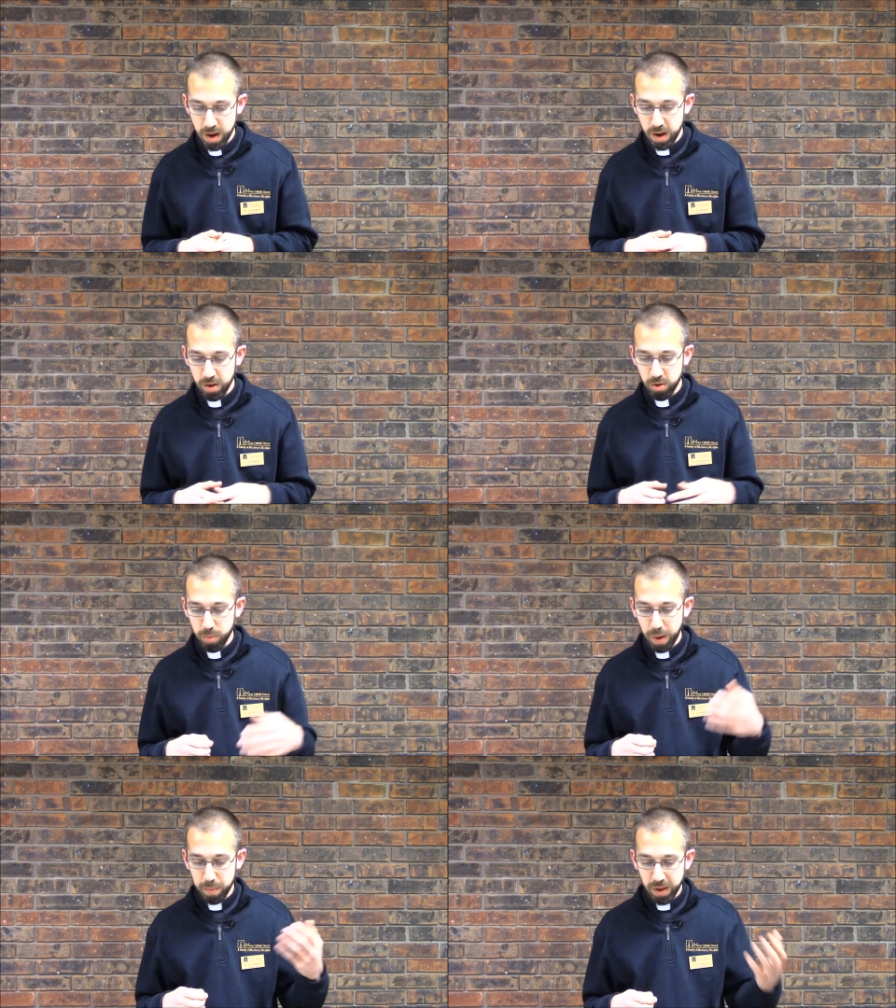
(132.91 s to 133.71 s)
And so
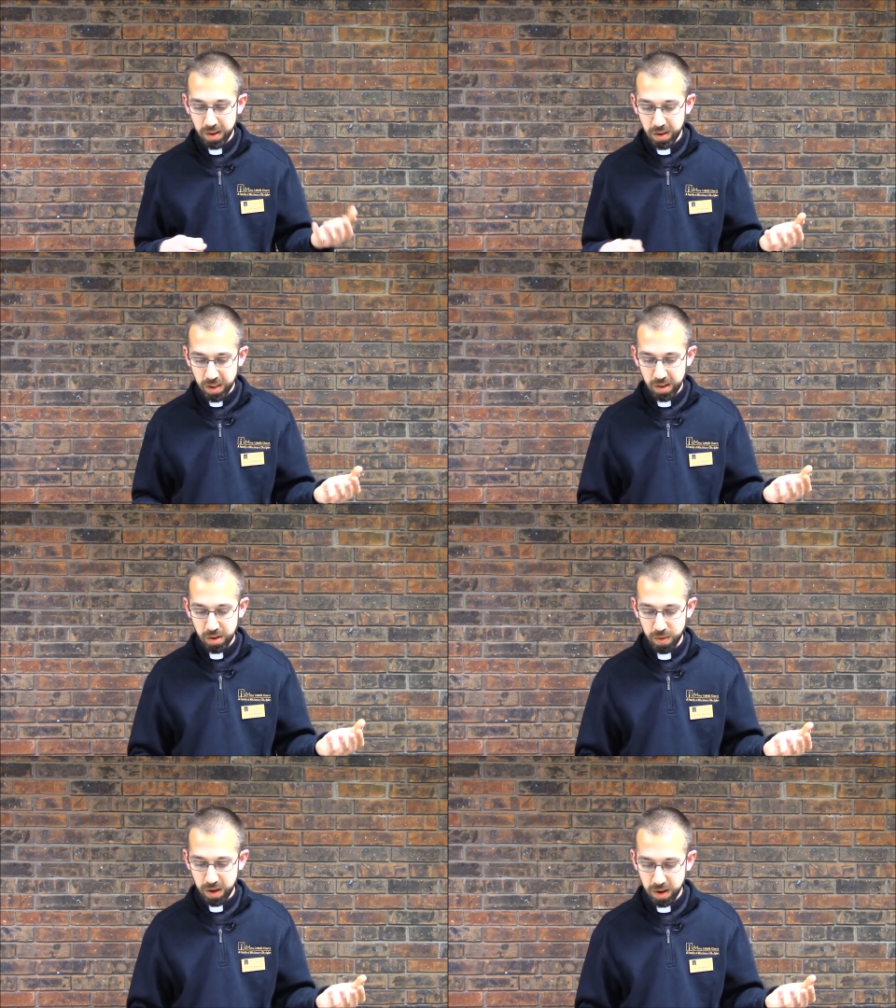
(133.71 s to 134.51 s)
by placing this
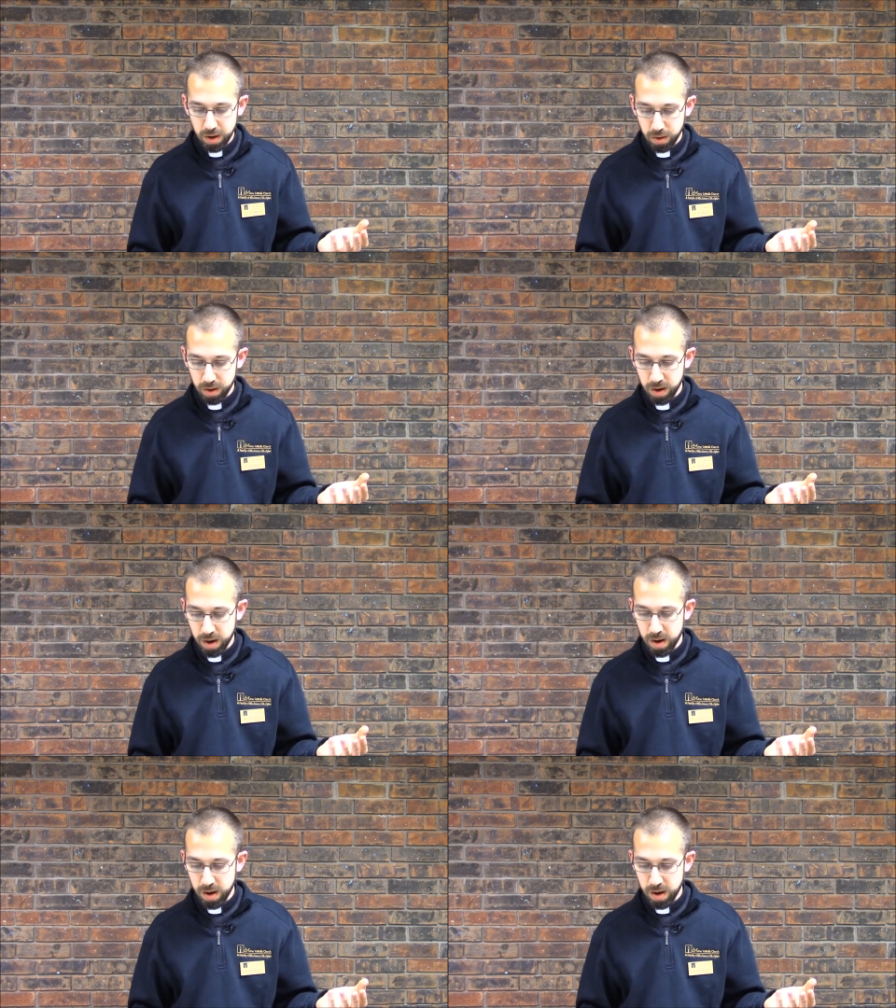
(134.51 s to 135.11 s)
event here,